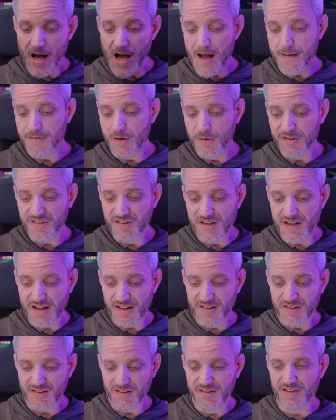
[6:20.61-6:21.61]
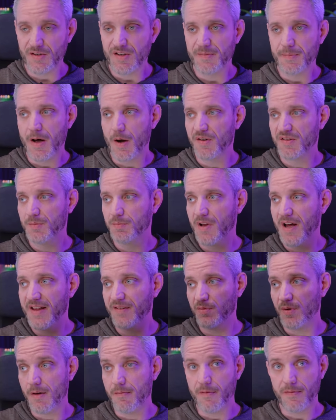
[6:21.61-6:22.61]
I've used CX series power
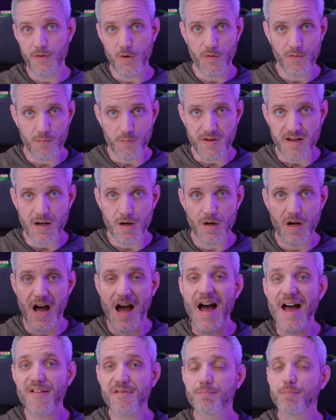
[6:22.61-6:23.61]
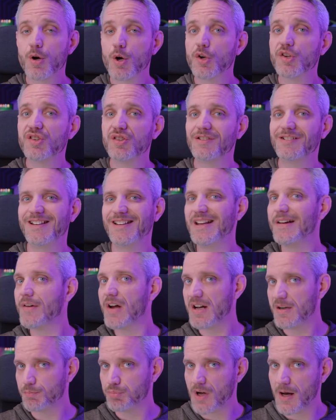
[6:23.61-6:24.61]
supplies. We have a few of them here. I've personally never
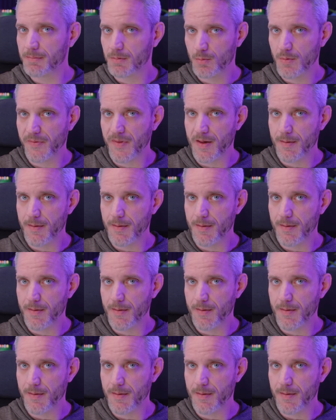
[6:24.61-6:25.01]
had a problem with